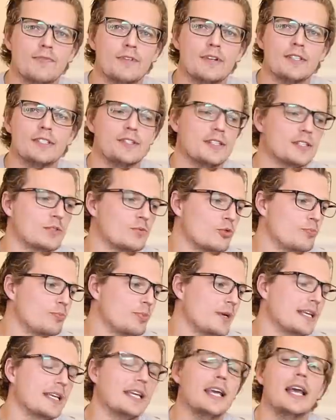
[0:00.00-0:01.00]
for instance, would
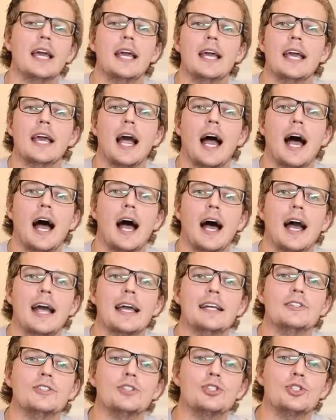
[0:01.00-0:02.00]
be
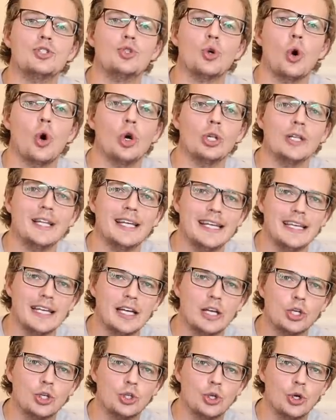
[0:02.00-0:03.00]

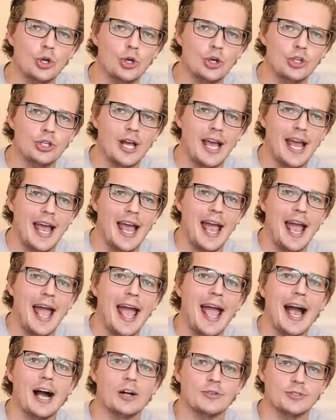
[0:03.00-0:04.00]
installing good
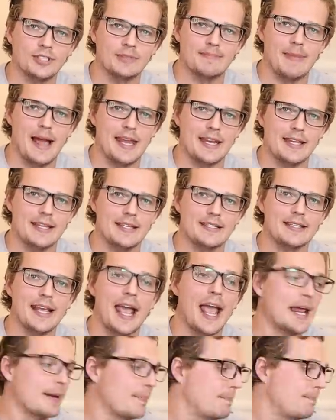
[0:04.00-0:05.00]
house manners
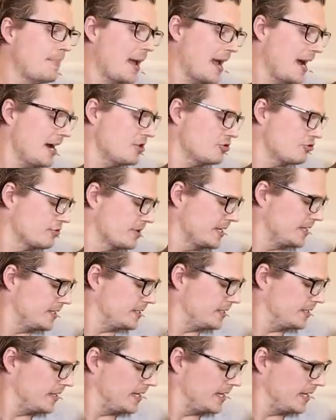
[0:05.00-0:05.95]
and boundaries,